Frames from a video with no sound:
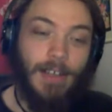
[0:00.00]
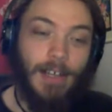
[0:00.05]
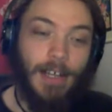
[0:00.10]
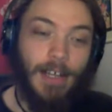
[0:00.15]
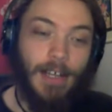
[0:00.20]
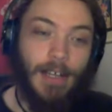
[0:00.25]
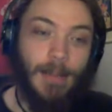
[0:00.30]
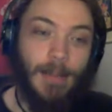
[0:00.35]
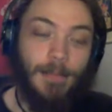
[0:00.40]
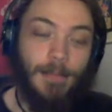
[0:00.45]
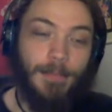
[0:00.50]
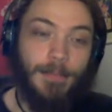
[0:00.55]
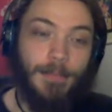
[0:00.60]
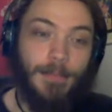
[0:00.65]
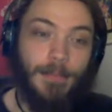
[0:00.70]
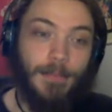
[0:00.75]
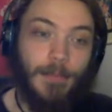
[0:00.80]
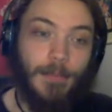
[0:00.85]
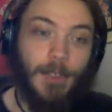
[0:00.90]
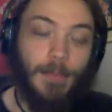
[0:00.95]
Um,
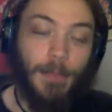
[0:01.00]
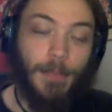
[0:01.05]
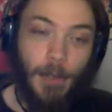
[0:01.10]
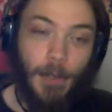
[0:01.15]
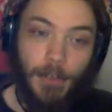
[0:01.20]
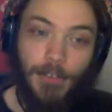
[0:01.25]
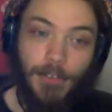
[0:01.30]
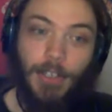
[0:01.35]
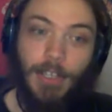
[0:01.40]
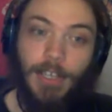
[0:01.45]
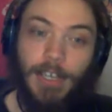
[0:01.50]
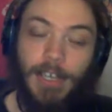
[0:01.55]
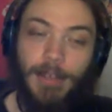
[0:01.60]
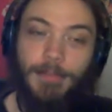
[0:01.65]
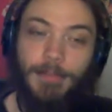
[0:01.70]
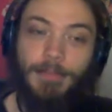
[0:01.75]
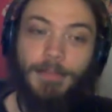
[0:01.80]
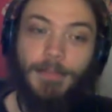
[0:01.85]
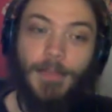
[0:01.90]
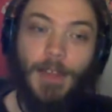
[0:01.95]

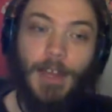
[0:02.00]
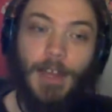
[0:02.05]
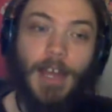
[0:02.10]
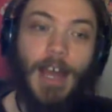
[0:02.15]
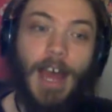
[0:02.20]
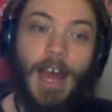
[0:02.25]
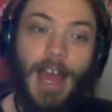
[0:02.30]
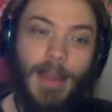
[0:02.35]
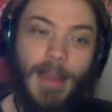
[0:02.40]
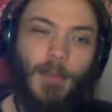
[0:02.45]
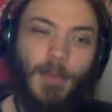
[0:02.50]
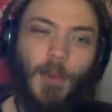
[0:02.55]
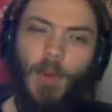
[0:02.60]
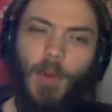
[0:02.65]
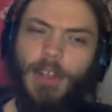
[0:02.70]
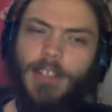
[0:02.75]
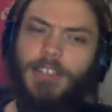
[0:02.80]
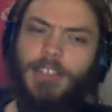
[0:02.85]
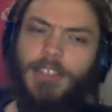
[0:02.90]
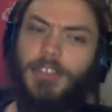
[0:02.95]
Personally, I'm
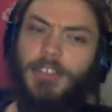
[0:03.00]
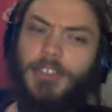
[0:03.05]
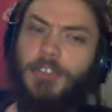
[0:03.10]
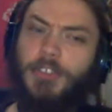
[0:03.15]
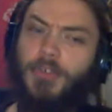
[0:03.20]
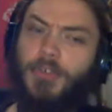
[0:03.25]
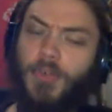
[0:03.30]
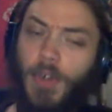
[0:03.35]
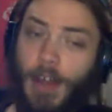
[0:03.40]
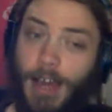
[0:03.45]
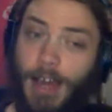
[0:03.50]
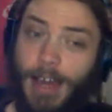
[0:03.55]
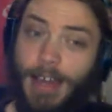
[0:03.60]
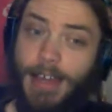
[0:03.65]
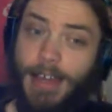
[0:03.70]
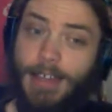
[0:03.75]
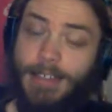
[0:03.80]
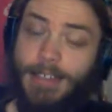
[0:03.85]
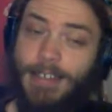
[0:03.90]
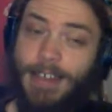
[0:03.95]
going to
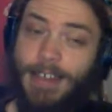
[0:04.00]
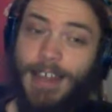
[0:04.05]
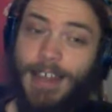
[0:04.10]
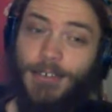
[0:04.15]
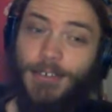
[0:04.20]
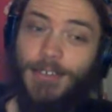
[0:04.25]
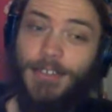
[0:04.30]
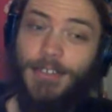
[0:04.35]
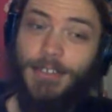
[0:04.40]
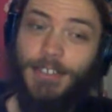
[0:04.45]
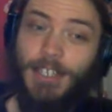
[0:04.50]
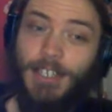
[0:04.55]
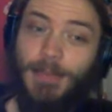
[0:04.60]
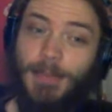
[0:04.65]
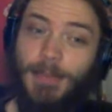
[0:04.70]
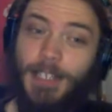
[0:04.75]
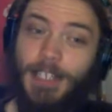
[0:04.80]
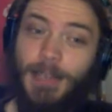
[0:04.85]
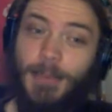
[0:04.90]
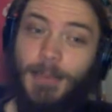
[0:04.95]
try to enter the
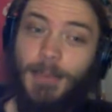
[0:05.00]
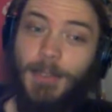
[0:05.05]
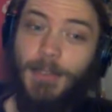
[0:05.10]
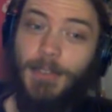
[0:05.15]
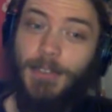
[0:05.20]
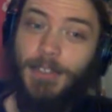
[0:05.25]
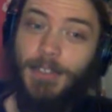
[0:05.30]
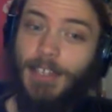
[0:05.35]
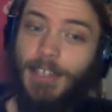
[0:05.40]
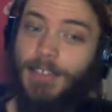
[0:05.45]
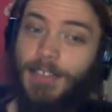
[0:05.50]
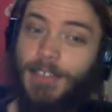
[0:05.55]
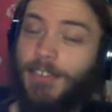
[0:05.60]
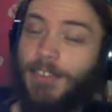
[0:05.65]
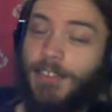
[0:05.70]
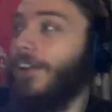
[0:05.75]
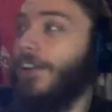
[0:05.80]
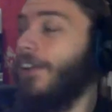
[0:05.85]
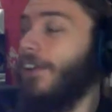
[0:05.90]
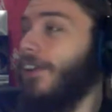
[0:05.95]
GBWC this year.
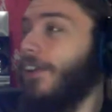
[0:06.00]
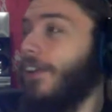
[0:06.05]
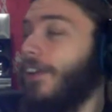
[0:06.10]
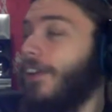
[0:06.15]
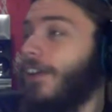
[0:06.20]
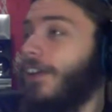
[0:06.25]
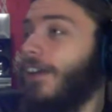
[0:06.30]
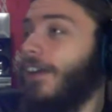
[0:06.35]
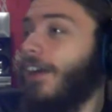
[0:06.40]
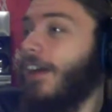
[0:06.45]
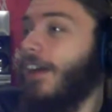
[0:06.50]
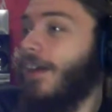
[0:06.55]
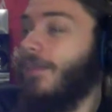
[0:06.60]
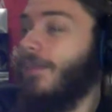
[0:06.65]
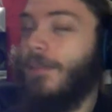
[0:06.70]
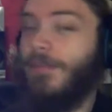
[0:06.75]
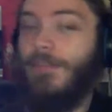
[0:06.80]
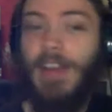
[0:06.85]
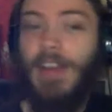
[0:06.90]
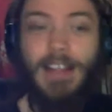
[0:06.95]

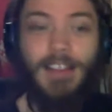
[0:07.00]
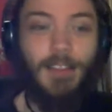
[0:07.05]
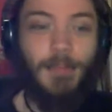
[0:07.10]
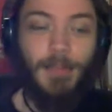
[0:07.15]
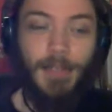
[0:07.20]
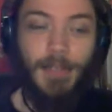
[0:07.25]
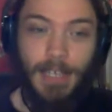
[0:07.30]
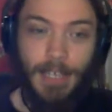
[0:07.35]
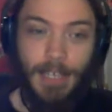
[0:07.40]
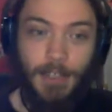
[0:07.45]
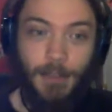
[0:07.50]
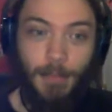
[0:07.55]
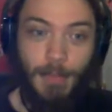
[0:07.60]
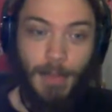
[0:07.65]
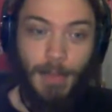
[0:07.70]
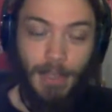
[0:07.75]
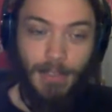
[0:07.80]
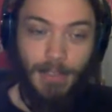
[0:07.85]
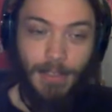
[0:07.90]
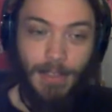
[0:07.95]
I've got some kits
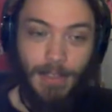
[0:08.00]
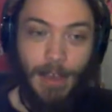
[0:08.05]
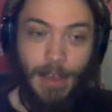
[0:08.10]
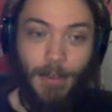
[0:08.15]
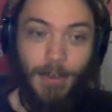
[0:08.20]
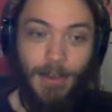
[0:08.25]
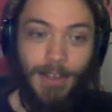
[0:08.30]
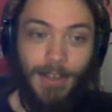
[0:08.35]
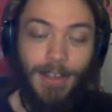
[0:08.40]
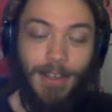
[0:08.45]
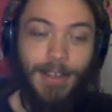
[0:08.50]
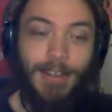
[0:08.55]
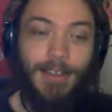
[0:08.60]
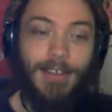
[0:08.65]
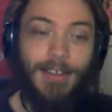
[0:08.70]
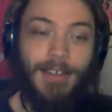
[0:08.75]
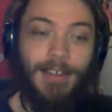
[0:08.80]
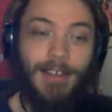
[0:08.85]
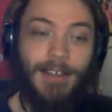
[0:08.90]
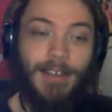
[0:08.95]
picked out,
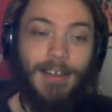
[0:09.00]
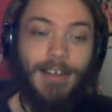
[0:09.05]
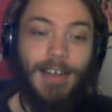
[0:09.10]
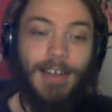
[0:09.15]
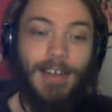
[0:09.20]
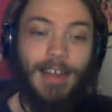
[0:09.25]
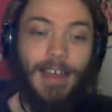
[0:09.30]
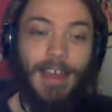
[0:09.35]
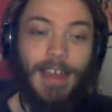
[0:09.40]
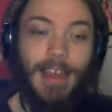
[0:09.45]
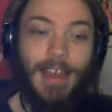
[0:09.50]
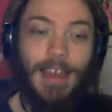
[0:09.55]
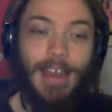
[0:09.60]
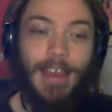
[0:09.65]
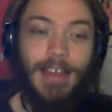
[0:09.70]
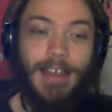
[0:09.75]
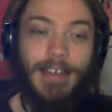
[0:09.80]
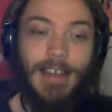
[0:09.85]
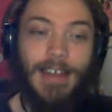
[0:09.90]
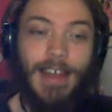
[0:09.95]

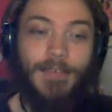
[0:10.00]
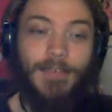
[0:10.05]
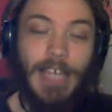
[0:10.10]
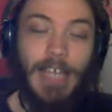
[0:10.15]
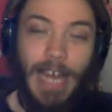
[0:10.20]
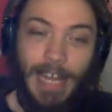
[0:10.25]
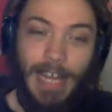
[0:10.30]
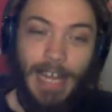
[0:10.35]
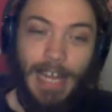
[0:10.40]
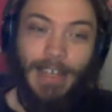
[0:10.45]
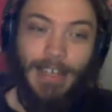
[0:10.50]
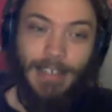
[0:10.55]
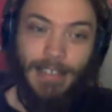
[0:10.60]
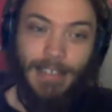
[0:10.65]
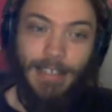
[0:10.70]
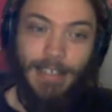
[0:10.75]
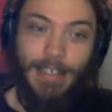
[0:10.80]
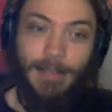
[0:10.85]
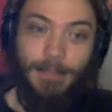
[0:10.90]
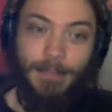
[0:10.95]
and I've got an idea.